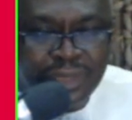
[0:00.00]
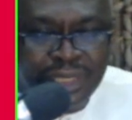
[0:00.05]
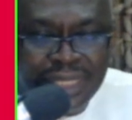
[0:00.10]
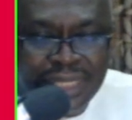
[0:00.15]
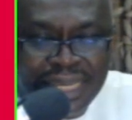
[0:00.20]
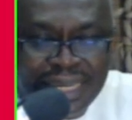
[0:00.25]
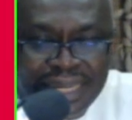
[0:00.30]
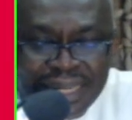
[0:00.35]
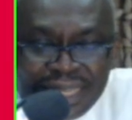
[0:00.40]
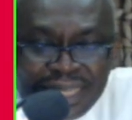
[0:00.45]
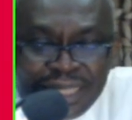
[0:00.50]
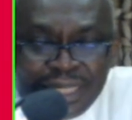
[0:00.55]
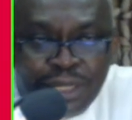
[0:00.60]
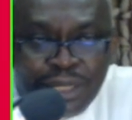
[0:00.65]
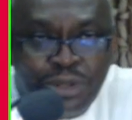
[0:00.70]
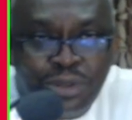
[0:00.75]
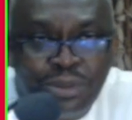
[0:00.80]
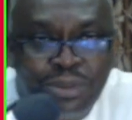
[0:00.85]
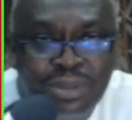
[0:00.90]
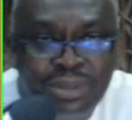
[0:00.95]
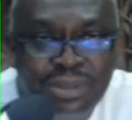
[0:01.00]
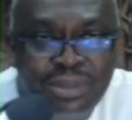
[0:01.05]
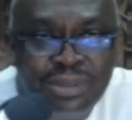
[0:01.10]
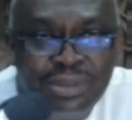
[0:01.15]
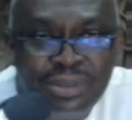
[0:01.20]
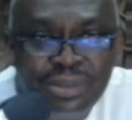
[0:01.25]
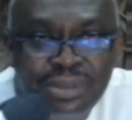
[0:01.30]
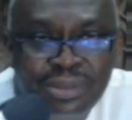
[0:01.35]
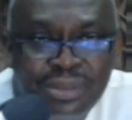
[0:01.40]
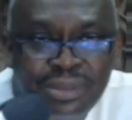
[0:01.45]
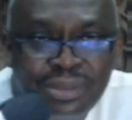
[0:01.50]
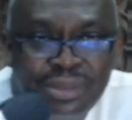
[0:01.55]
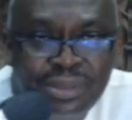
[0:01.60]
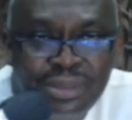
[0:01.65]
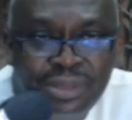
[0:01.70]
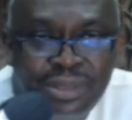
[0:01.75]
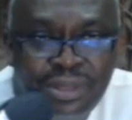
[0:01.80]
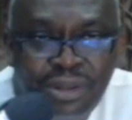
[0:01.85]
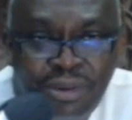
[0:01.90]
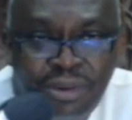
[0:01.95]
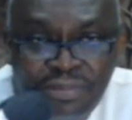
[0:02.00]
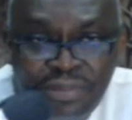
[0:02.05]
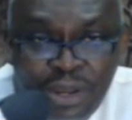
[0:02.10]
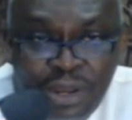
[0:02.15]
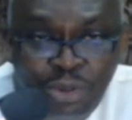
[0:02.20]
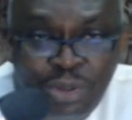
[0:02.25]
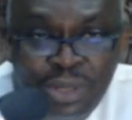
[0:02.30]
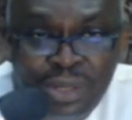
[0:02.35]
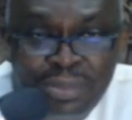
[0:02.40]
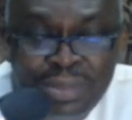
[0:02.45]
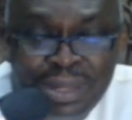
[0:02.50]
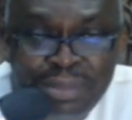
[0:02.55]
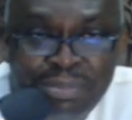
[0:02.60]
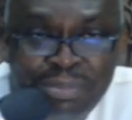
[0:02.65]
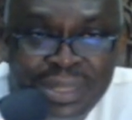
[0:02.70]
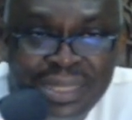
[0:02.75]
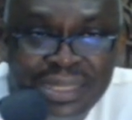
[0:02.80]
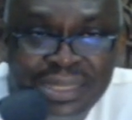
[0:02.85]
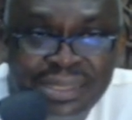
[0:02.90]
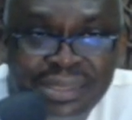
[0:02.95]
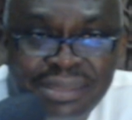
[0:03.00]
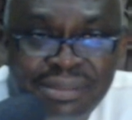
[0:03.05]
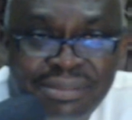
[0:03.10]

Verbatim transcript: the ridicule of fellow human being.